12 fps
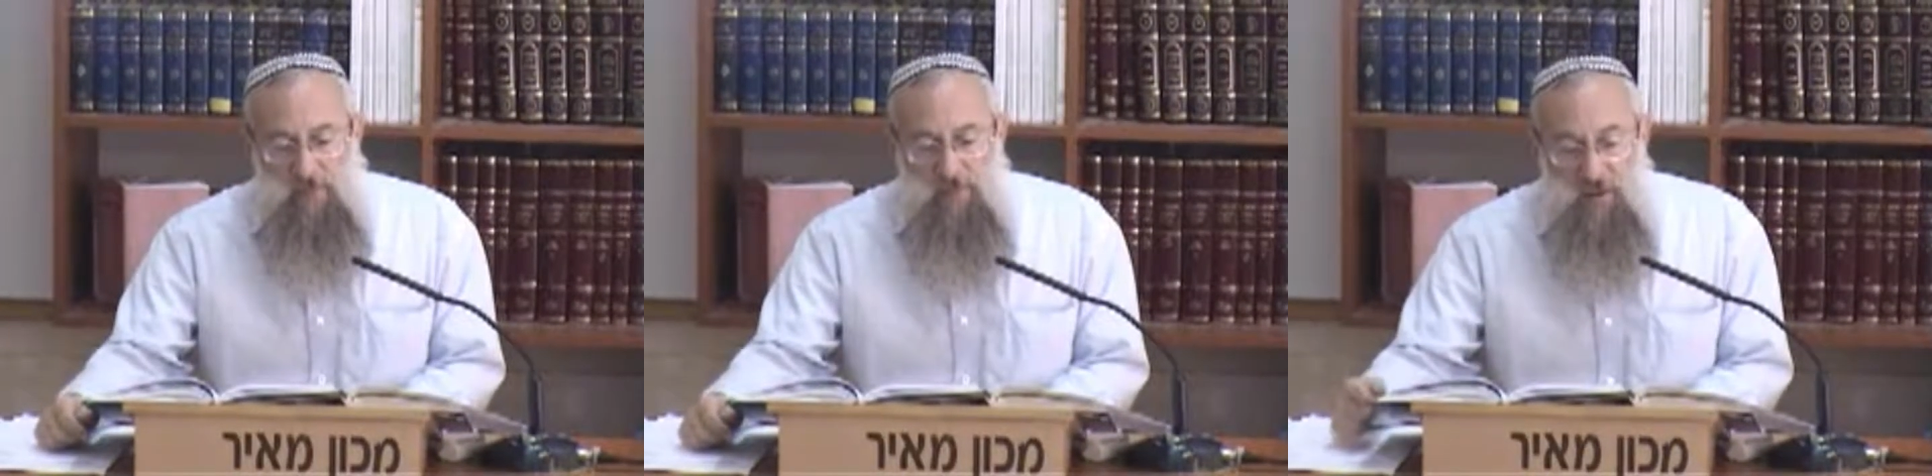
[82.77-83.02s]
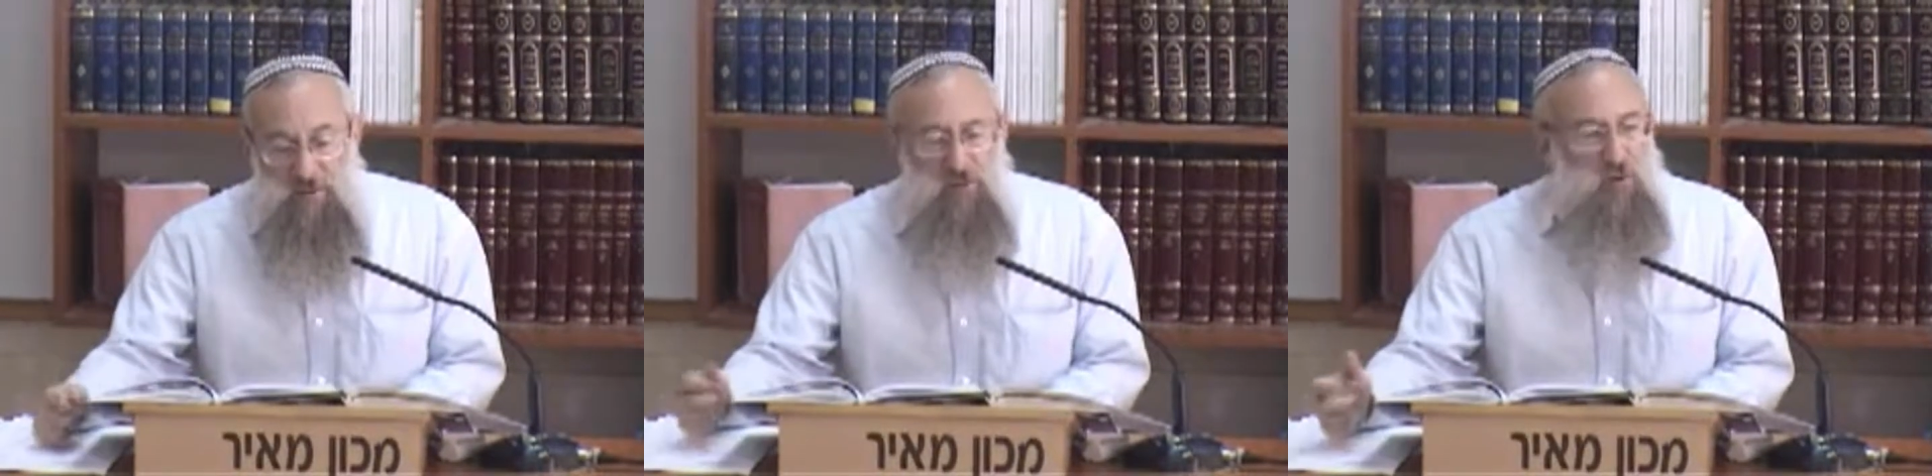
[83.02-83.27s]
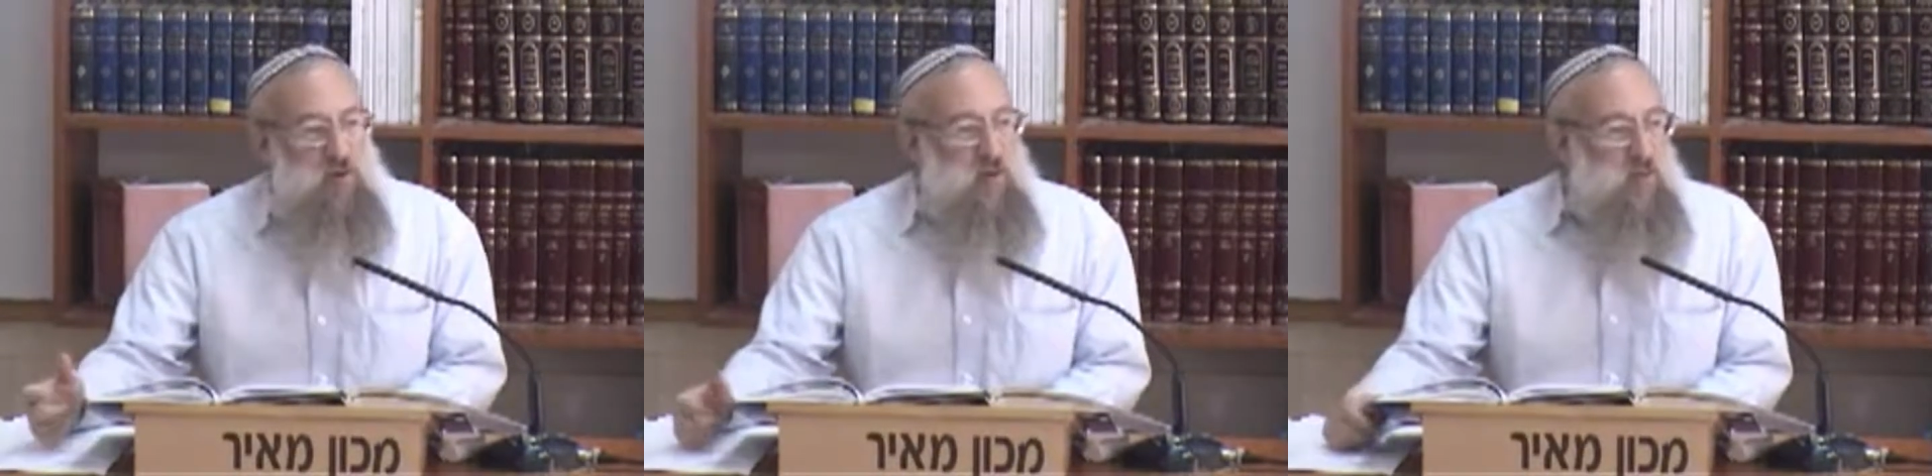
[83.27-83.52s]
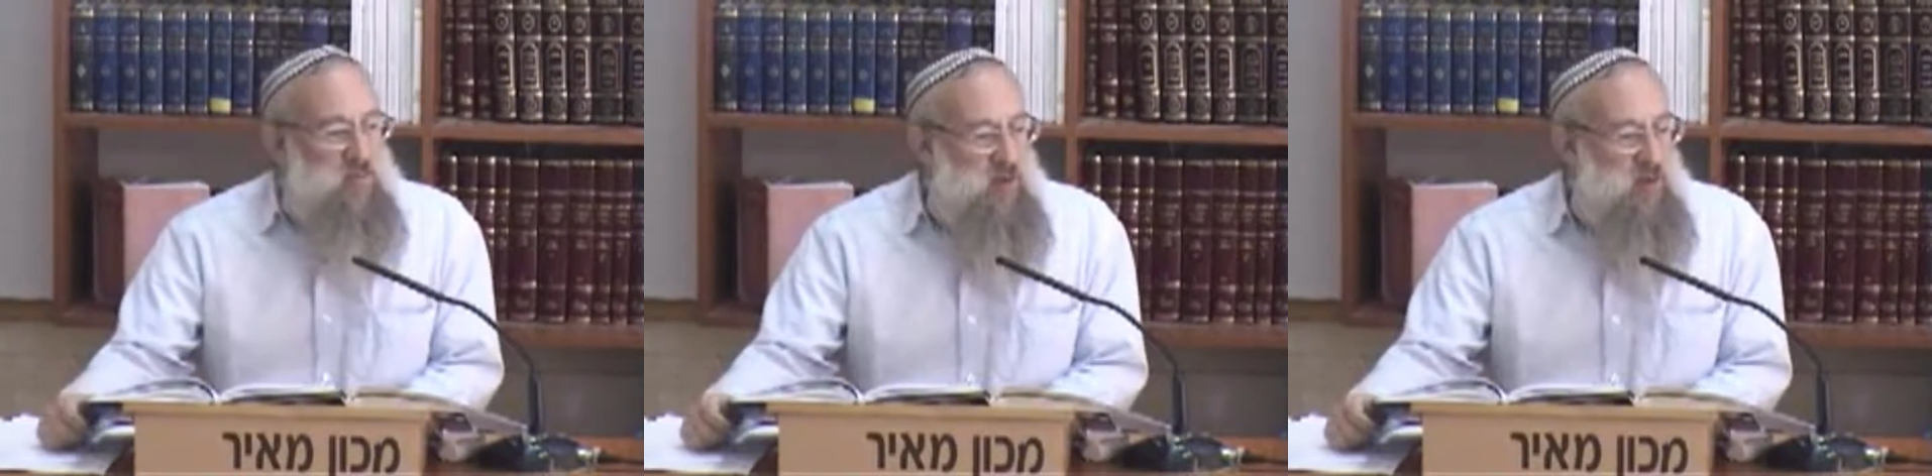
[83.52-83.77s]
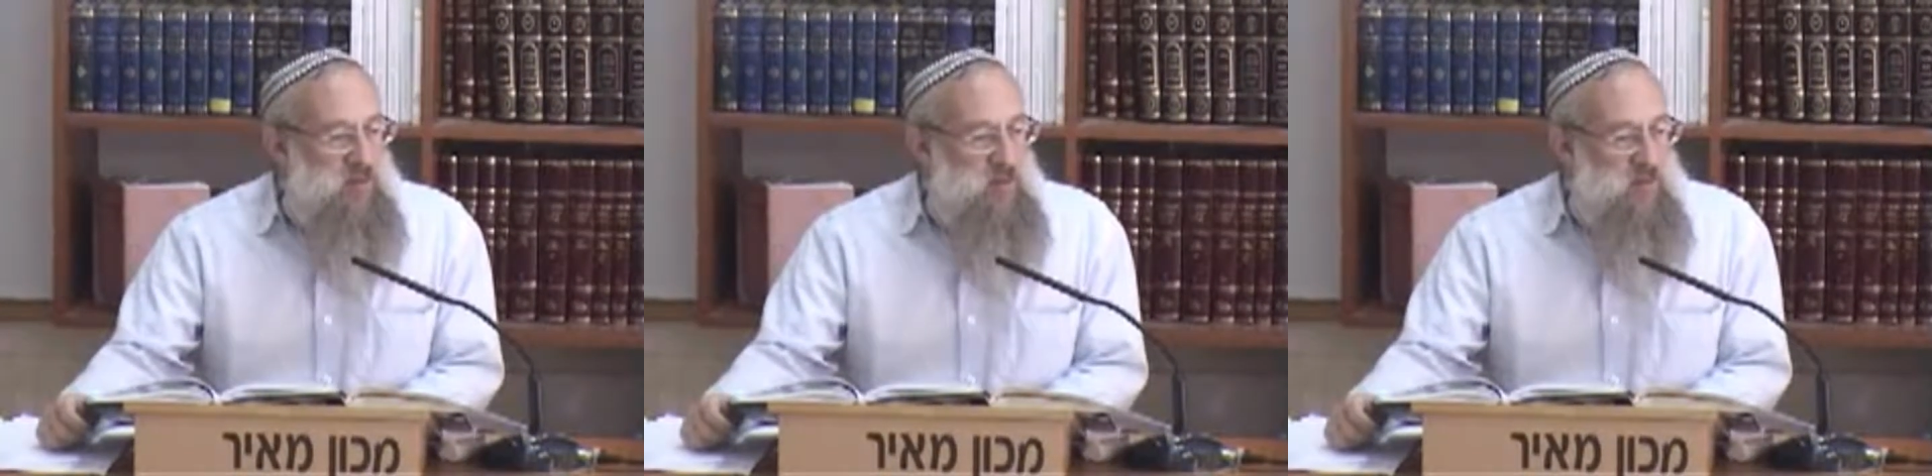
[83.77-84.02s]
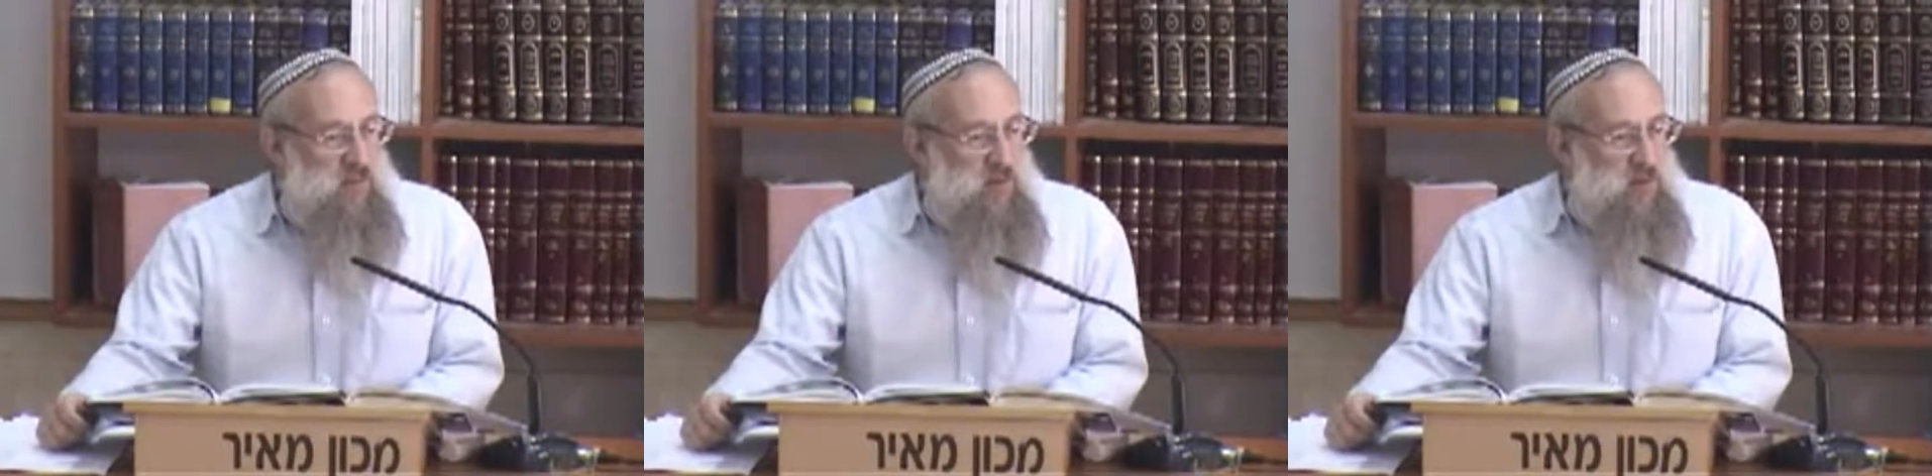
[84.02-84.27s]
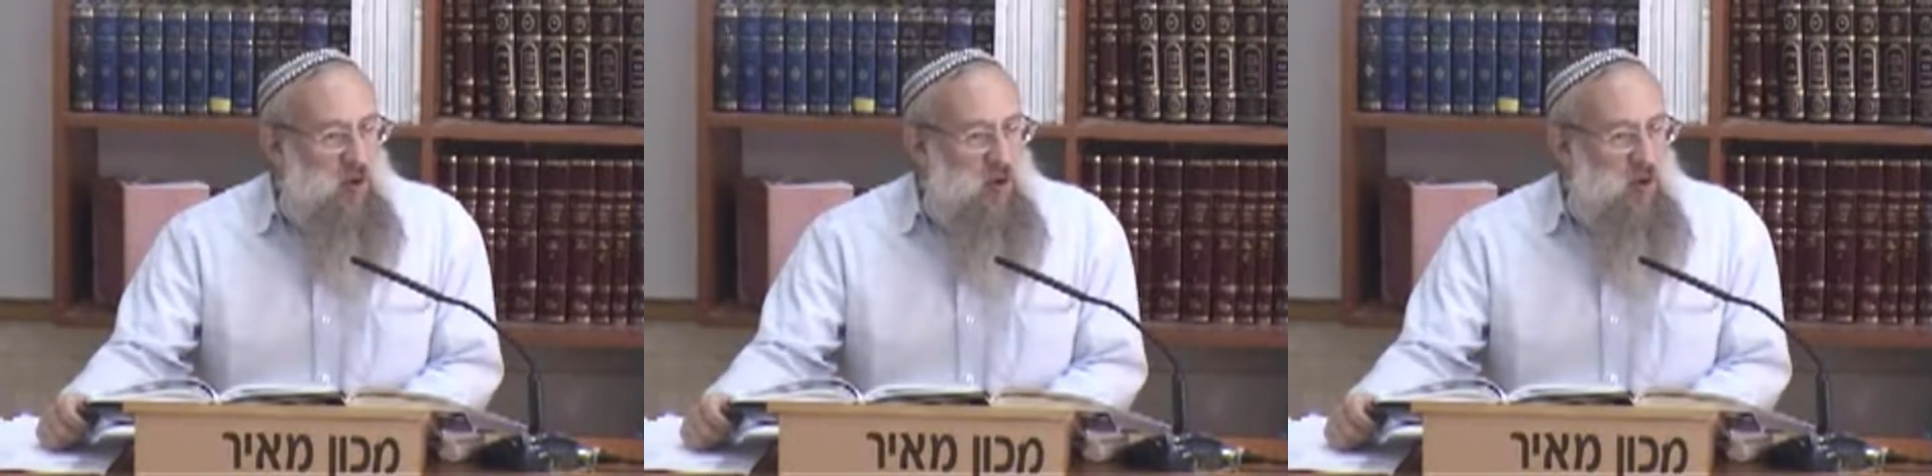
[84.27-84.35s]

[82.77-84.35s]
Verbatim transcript: That's what learning Emunah is all about.